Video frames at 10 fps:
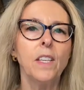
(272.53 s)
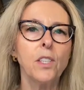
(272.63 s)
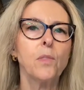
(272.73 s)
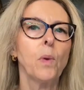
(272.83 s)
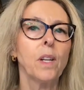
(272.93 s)

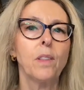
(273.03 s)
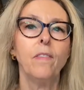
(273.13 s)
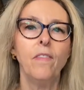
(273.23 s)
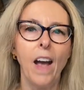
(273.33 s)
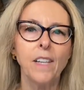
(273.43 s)
this is one of the
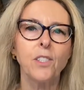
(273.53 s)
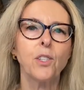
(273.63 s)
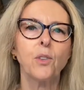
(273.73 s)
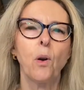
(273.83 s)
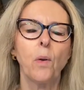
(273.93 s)

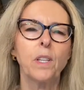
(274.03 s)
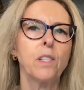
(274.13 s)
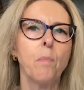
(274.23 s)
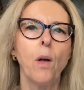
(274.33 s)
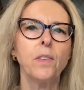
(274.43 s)
fastest growing
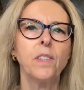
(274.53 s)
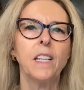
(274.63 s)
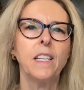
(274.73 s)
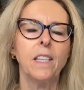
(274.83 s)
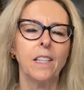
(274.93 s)
small
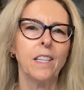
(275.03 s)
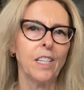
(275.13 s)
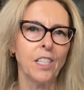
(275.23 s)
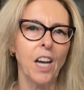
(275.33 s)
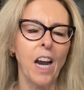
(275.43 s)
cities in the
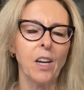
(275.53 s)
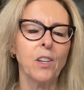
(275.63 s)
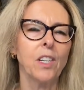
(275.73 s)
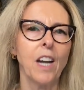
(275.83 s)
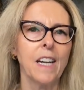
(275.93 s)
entire
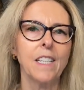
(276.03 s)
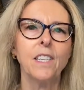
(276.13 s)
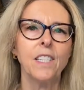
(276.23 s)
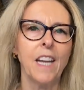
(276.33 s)
United